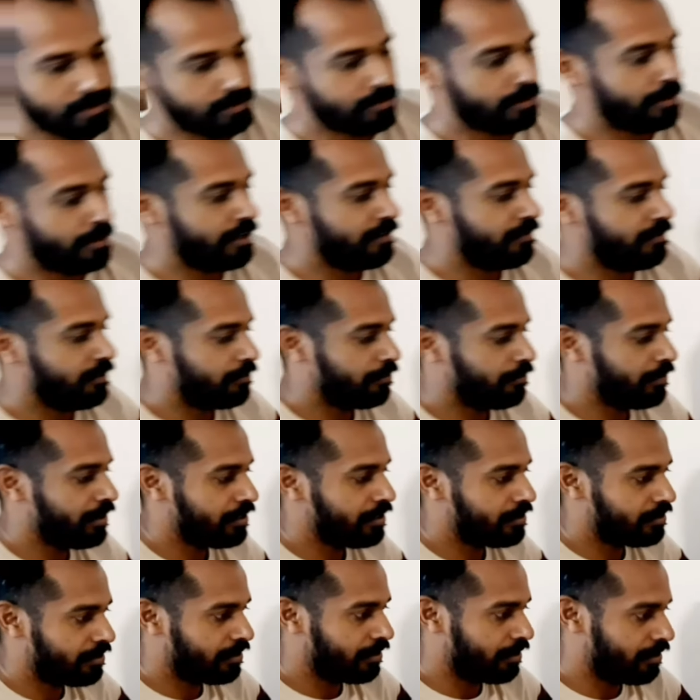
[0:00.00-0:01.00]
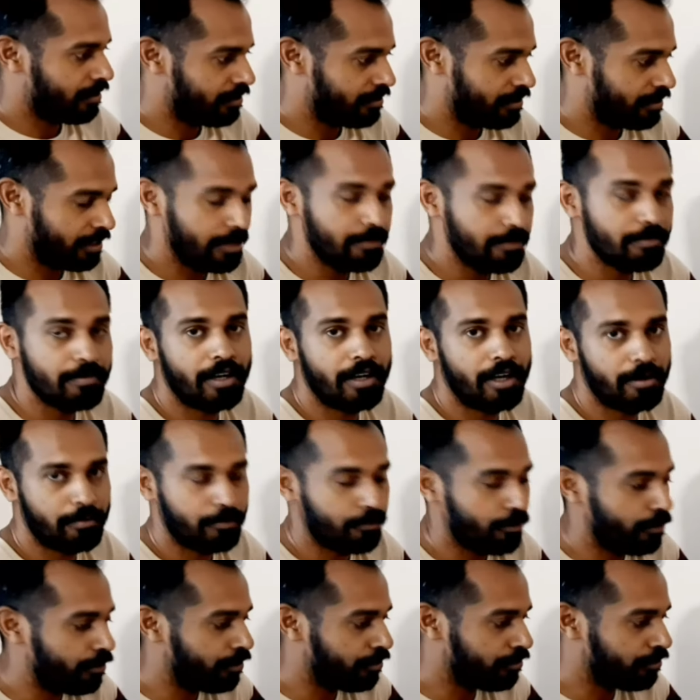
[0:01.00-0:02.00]
ready with me. It's in this shape. I'm
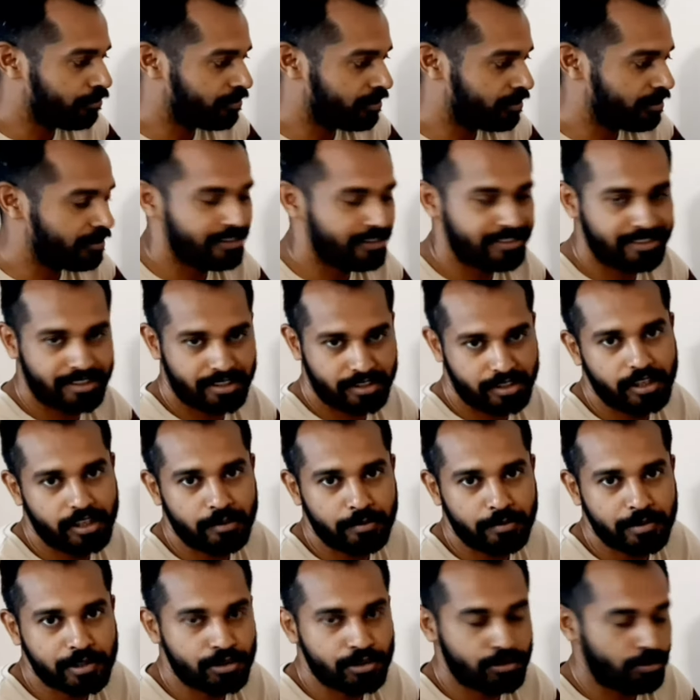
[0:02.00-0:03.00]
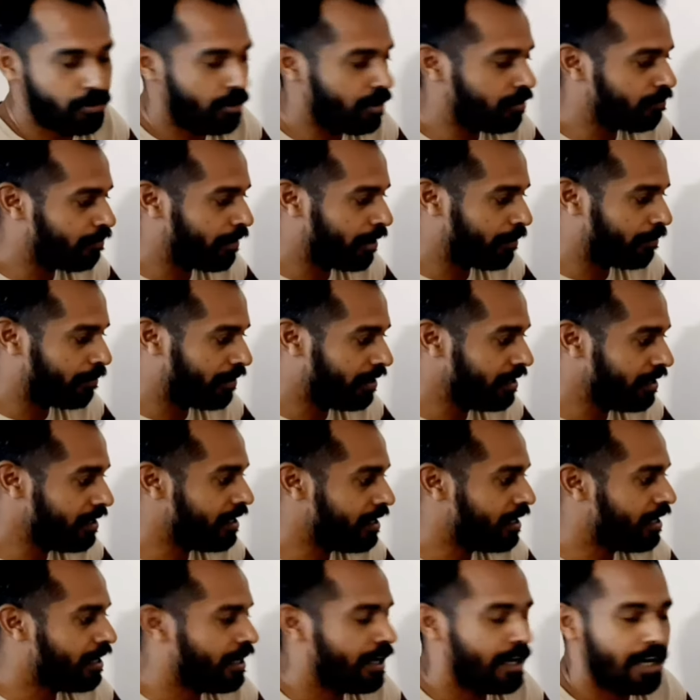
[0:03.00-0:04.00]
going to use it. This is a little bit strong paper.
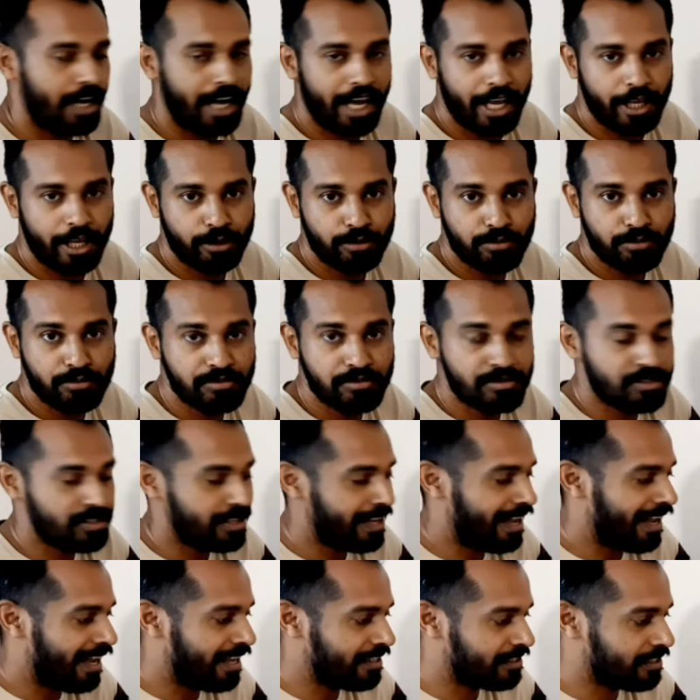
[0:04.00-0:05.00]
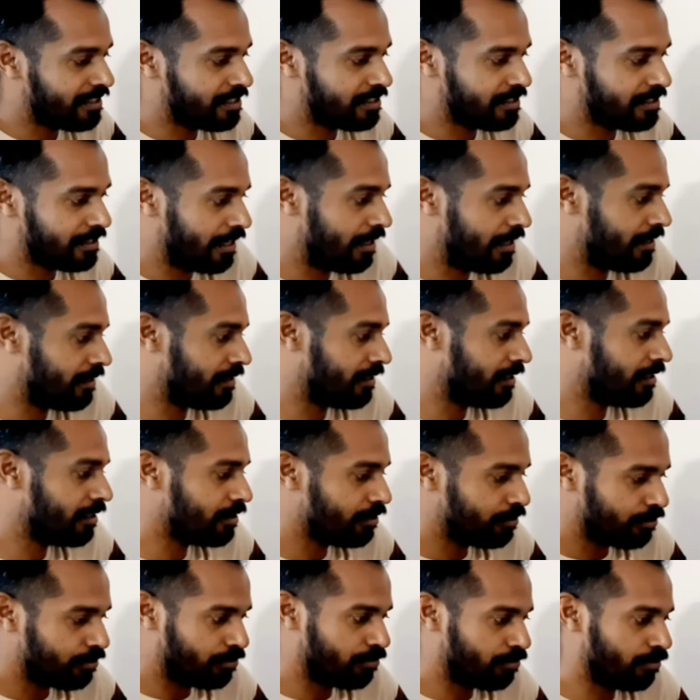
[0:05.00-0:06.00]
I use as a stencil
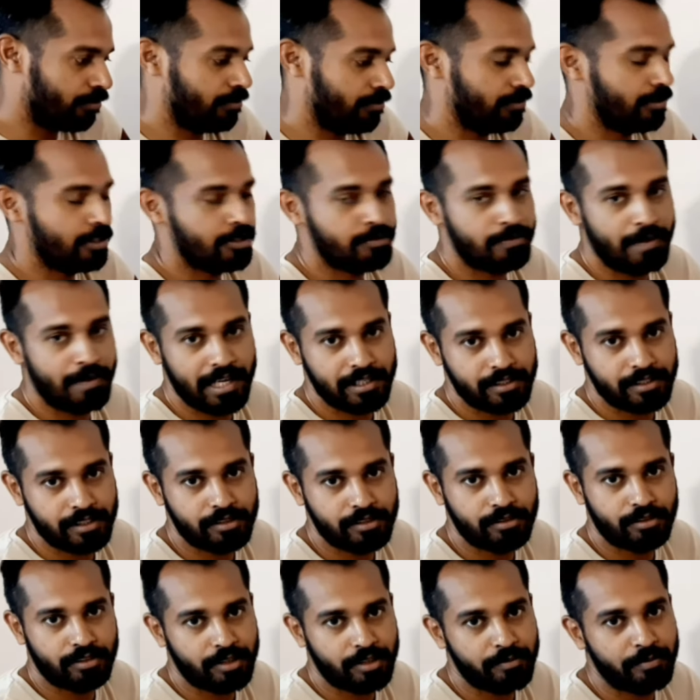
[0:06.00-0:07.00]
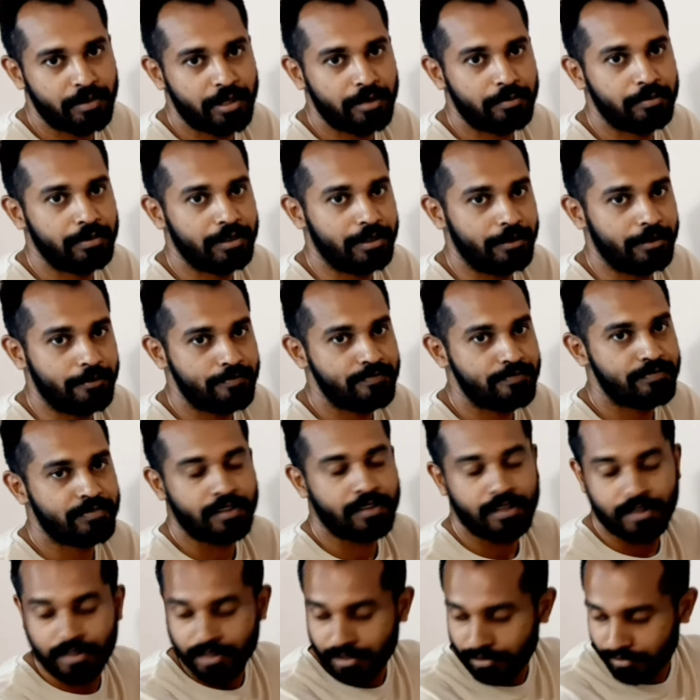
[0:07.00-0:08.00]
to draw this pattern on the paper.
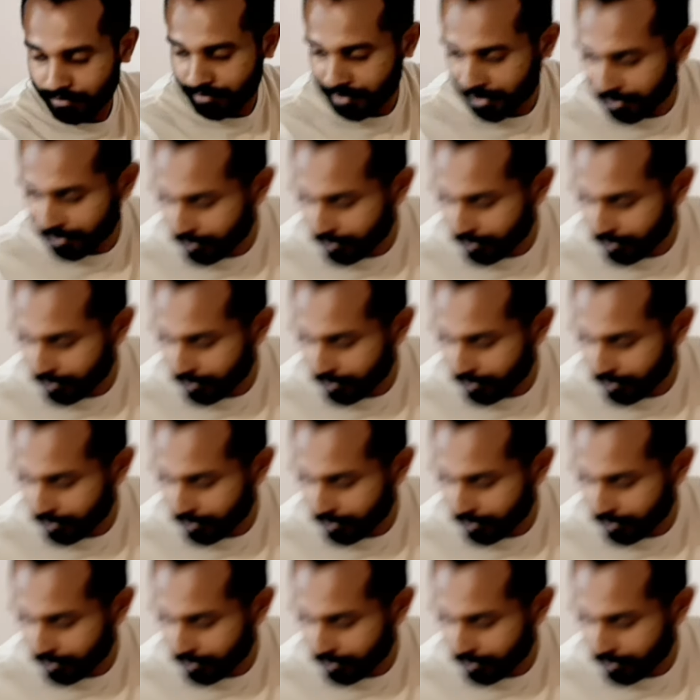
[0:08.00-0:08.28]
Take